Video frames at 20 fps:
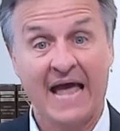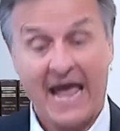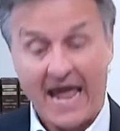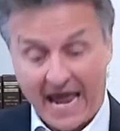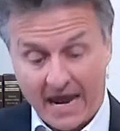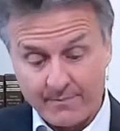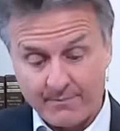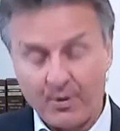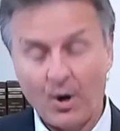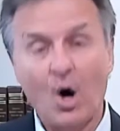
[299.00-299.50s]

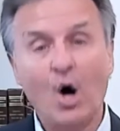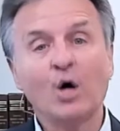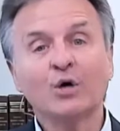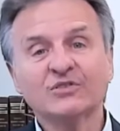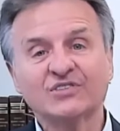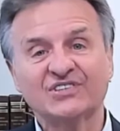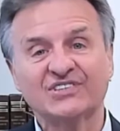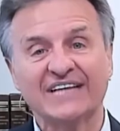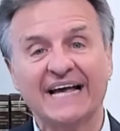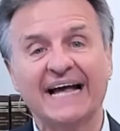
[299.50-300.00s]
And Paul
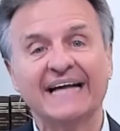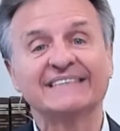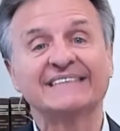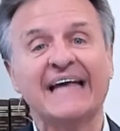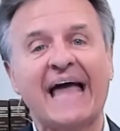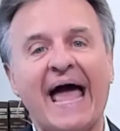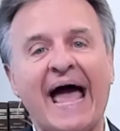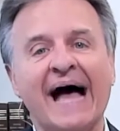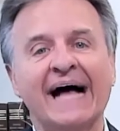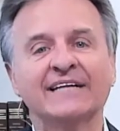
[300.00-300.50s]
says,
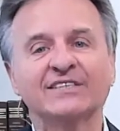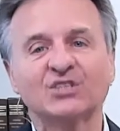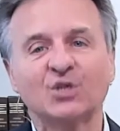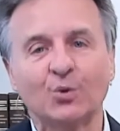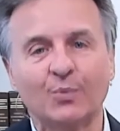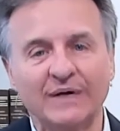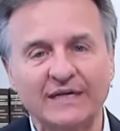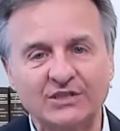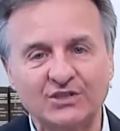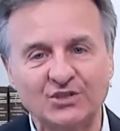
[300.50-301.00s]
as a
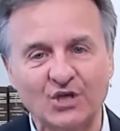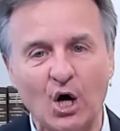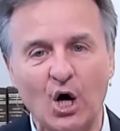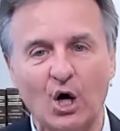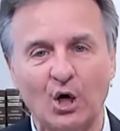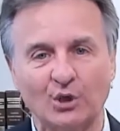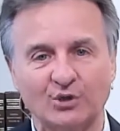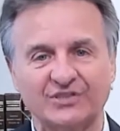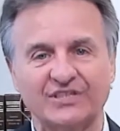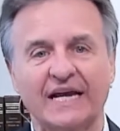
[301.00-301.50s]

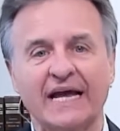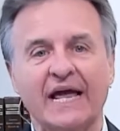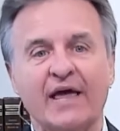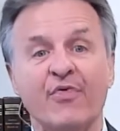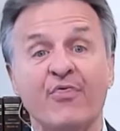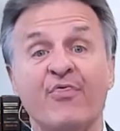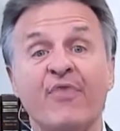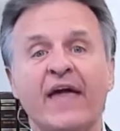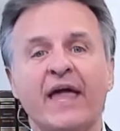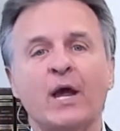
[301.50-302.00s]
result,
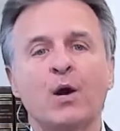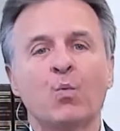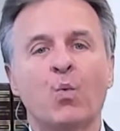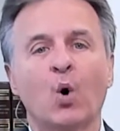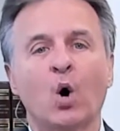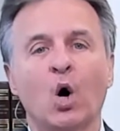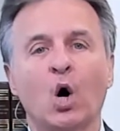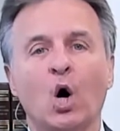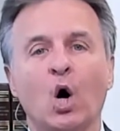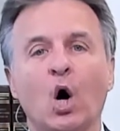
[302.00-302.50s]
they
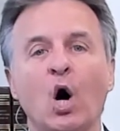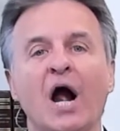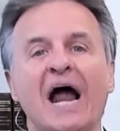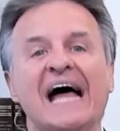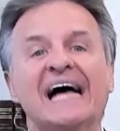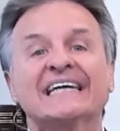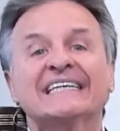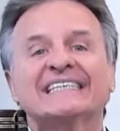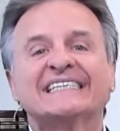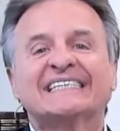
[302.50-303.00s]
were
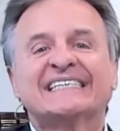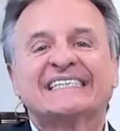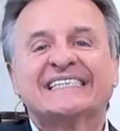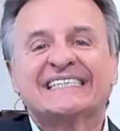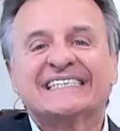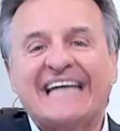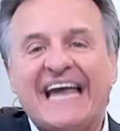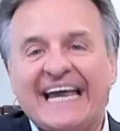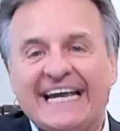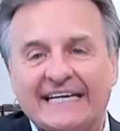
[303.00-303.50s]

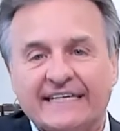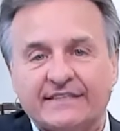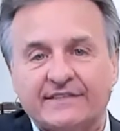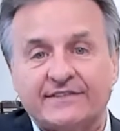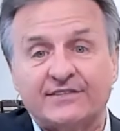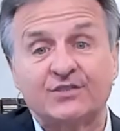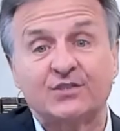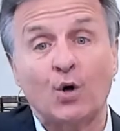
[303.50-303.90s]
saints,